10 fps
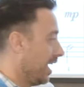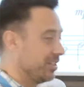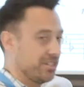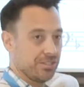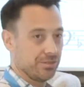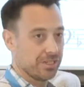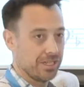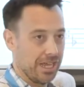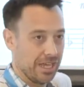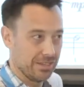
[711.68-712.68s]
and she took
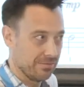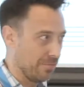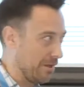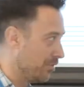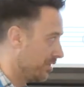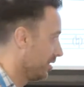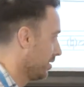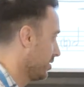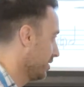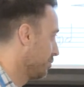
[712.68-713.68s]
it and ran with
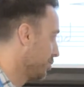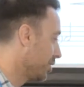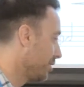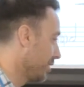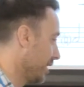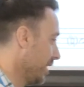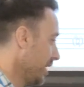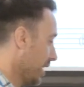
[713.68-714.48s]
it just beautifully.